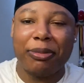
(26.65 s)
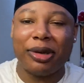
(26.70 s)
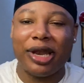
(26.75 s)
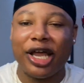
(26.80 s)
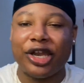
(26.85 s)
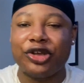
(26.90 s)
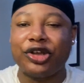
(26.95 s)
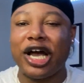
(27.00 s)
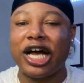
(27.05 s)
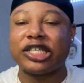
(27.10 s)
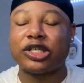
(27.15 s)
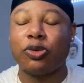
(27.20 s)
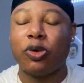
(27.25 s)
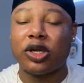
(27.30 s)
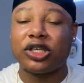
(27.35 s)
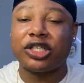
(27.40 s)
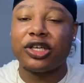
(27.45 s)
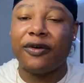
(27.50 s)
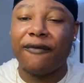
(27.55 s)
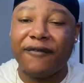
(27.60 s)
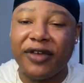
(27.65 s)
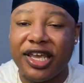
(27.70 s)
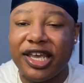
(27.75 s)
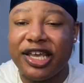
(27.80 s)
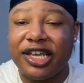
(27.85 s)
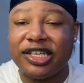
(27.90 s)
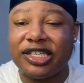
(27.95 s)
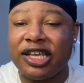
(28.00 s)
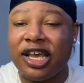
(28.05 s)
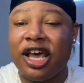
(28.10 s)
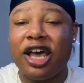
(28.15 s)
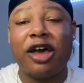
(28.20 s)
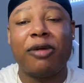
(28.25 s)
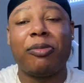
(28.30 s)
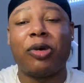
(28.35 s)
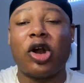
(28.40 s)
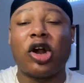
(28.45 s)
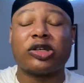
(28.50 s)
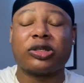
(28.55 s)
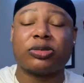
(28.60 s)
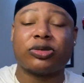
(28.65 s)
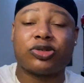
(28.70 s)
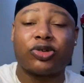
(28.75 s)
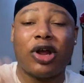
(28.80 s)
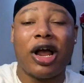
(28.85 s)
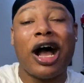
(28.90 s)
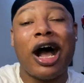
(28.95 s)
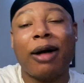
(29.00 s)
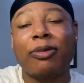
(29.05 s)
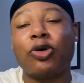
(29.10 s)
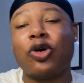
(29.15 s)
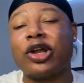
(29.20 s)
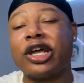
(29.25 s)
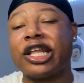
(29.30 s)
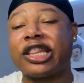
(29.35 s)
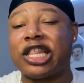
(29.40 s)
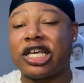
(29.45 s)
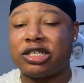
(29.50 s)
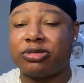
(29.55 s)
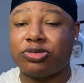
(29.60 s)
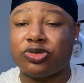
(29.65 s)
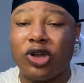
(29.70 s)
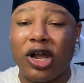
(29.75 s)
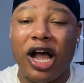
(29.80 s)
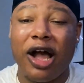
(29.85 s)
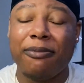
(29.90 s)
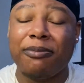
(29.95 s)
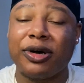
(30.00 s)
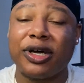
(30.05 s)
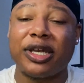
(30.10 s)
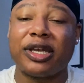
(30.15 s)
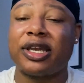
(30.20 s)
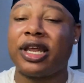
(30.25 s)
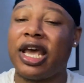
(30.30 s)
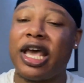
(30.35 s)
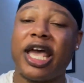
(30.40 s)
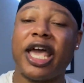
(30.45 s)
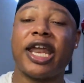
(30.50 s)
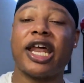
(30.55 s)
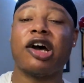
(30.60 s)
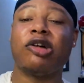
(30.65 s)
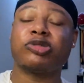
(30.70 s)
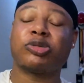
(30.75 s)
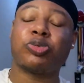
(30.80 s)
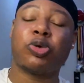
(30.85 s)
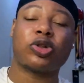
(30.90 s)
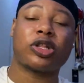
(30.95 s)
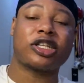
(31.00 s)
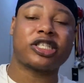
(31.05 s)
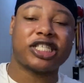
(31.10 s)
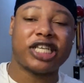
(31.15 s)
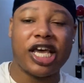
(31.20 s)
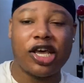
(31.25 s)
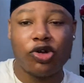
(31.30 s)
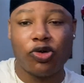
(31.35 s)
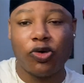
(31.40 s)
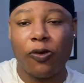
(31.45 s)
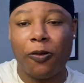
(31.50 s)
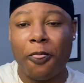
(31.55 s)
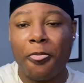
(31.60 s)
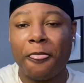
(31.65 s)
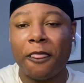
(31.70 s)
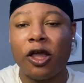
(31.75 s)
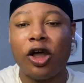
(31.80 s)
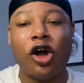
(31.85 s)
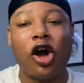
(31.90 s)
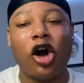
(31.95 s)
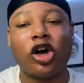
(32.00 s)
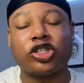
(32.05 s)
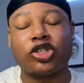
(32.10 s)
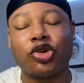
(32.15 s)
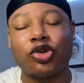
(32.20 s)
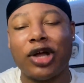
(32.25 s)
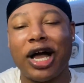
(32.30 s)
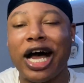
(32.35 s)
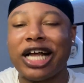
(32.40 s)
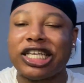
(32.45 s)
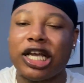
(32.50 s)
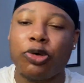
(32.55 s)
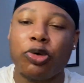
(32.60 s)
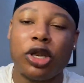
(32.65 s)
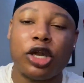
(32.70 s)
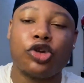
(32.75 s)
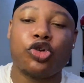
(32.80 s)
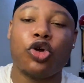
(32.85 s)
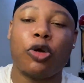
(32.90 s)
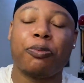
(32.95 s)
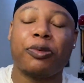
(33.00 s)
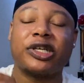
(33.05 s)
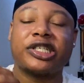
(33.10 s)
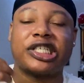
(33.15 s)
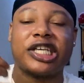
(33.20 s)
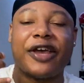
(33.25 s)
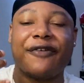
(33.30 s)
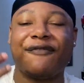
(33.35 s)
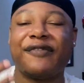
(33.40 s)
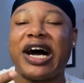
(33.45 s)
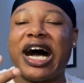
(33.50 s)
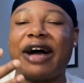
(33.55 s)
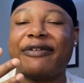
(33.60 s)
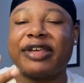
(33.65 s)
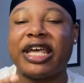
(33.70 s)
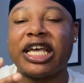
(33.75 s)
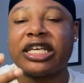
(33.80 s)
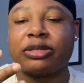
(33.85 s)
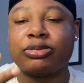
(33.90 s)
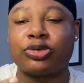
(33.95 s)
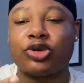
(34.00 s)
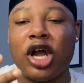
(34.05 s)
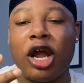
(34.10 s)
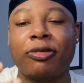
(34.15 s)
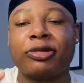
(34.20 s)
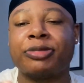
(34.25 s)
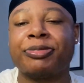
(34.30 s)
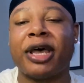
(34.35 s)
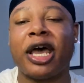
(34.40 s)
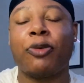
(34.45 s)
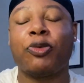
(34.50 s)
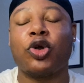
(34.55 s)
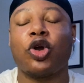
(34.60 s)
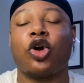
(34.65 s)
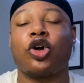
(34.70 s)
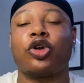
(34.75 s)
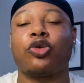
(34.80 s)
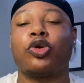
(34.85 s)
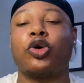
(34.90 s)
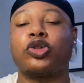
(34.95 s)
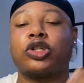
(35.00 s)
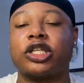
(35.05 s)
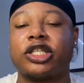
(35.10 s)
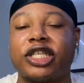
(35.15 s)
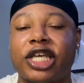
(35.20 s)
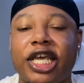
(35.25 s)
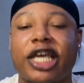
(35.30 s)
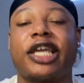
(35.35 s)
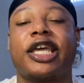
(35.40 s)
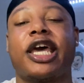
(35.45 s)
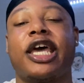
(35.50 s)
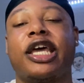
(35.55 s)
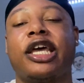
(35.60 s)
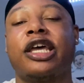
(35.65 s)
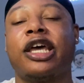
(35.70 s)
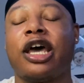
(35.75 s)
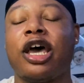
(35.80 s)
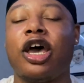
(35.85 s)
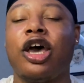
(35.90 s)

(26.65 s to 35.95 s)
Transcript: A lot of you guys are watching events, but aren't subscribed. Go ahead and hit that subscribe button. It helps support the channel. Also, guys, I really do appreciate 5K subscribers, man. We are on the road to 10K.